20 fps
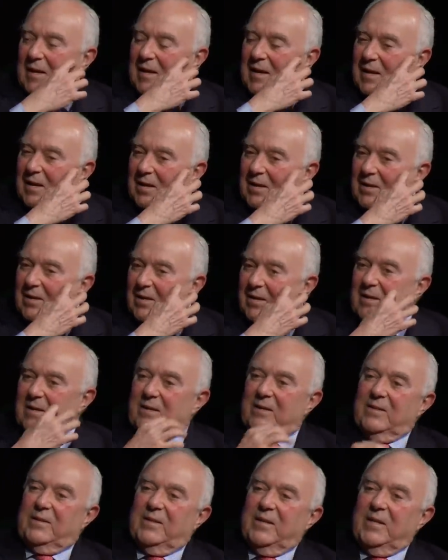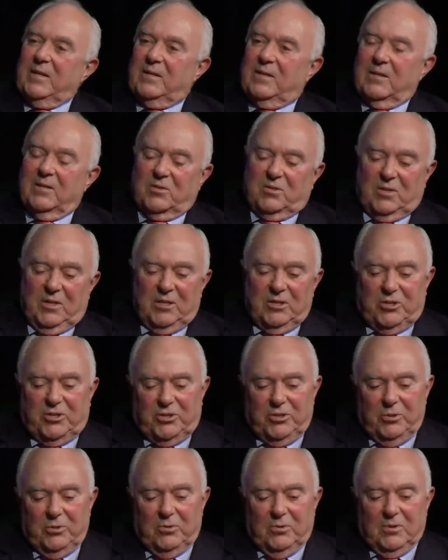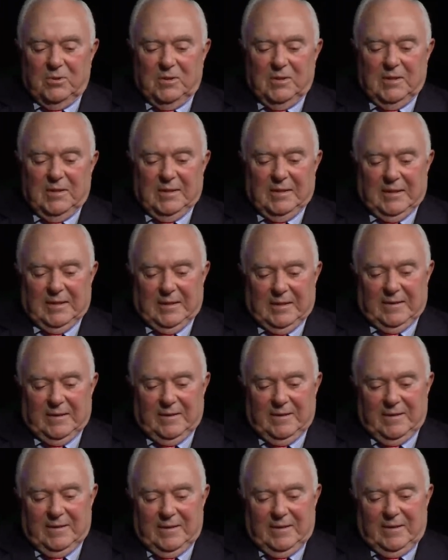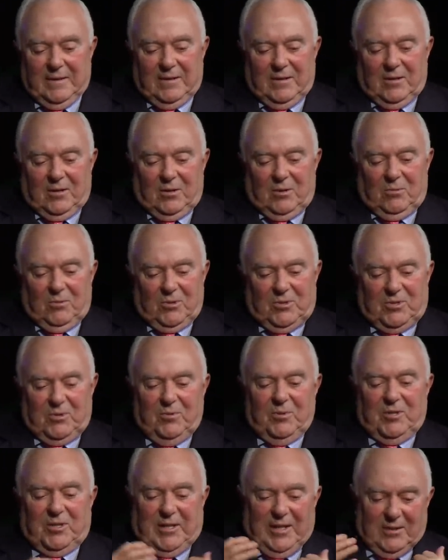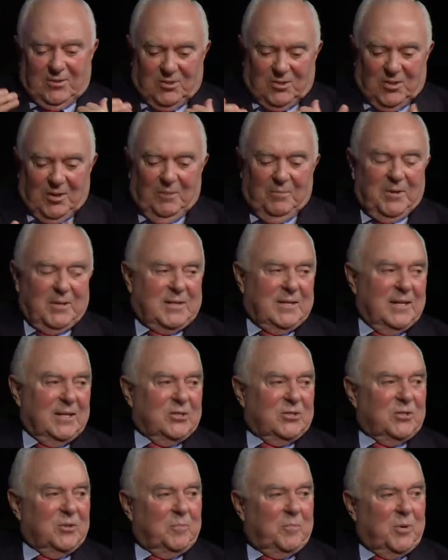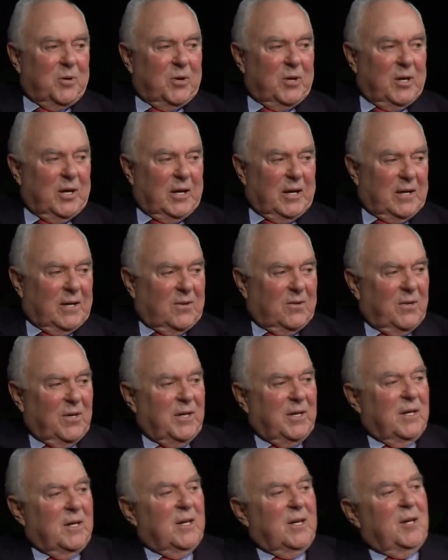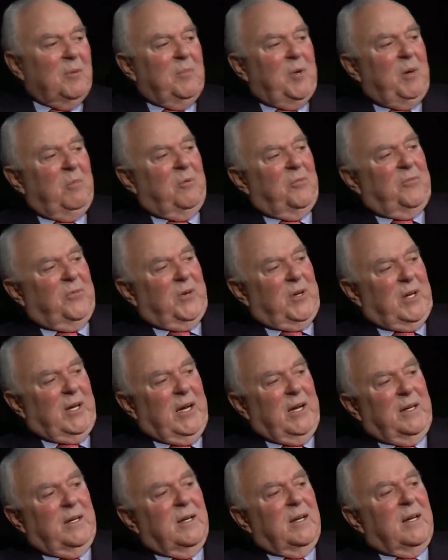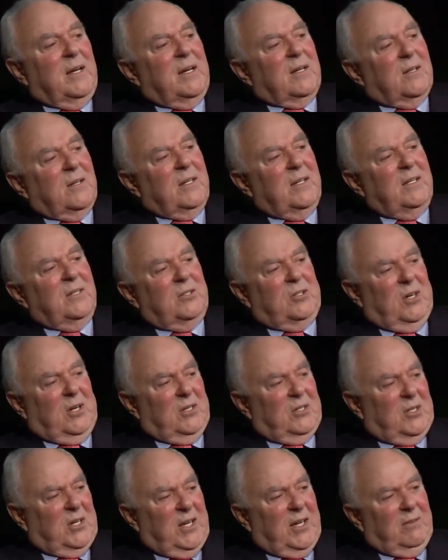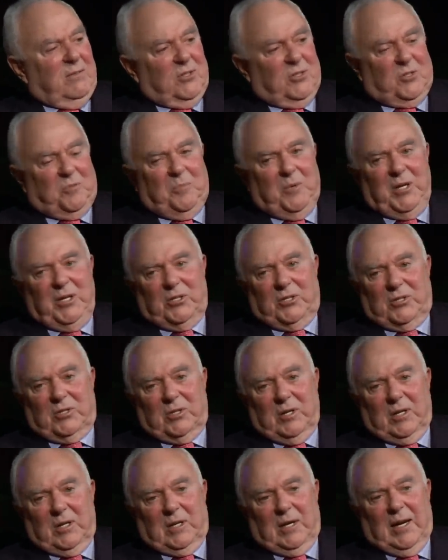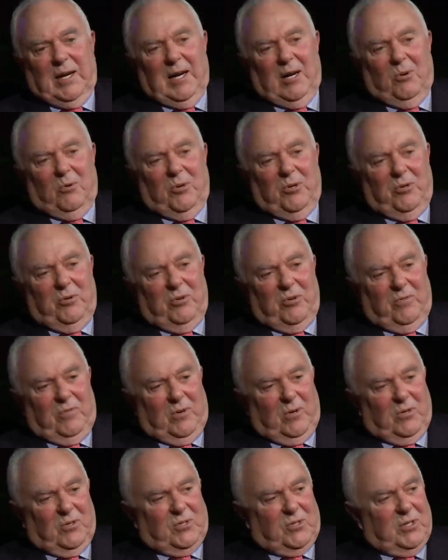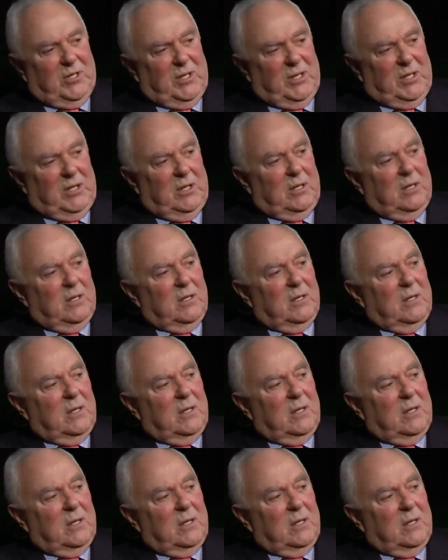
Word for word: and I, and I think this issue, uh, which, which gets some attention periodically, people forget. Lyndon Johnson gave a speech at Howard University